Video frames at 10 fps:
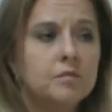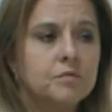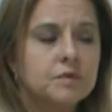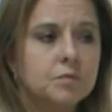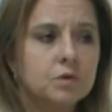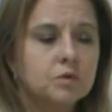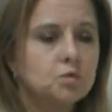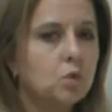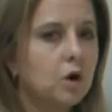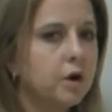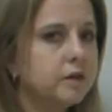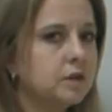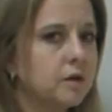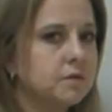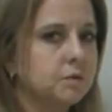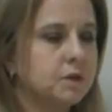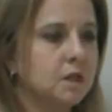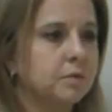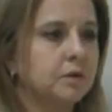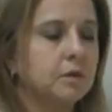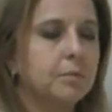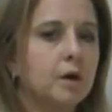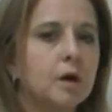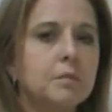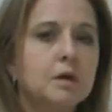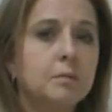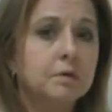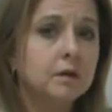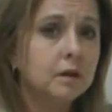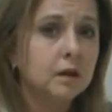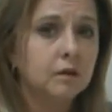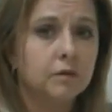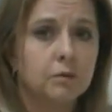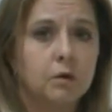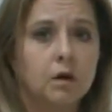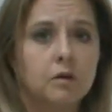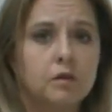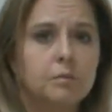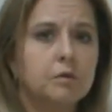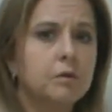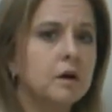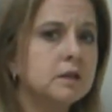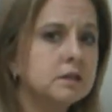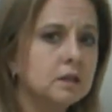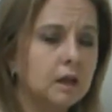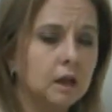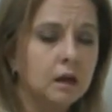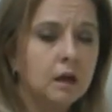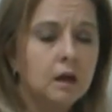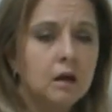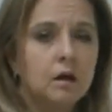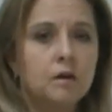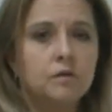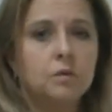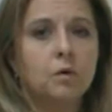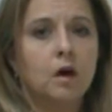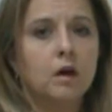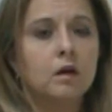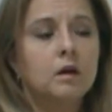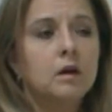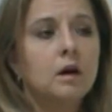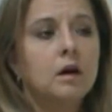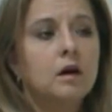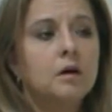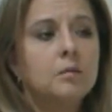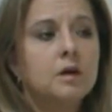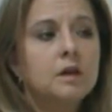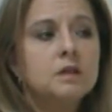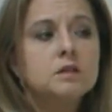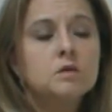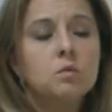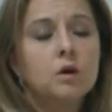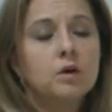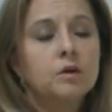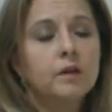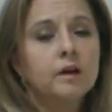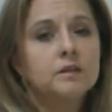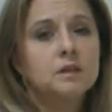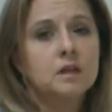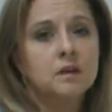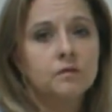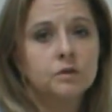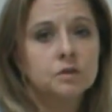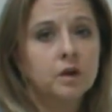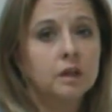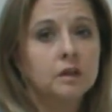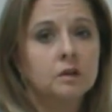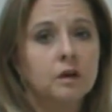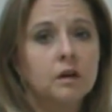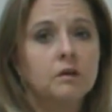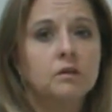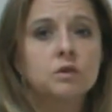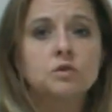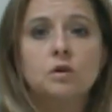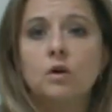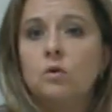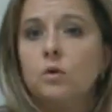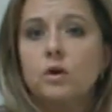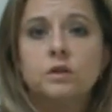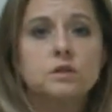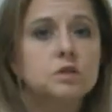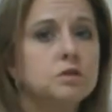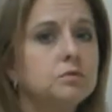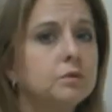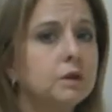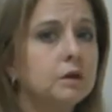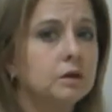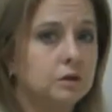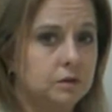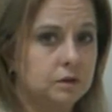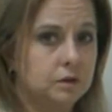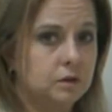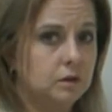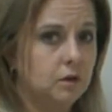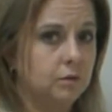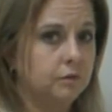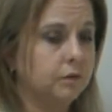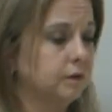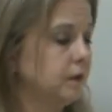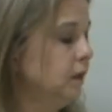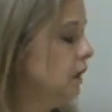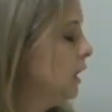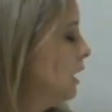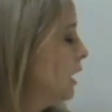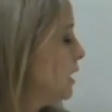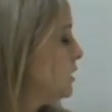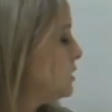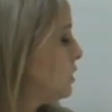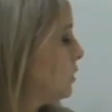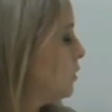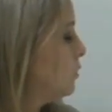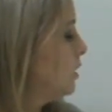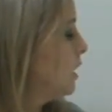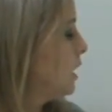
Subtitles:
Some of those water terms that we talked about, the permeability of the rock, the porosity of the rock. Is the water allowed to infiltrate the ground? Those are all words that you learned, hopefully. And so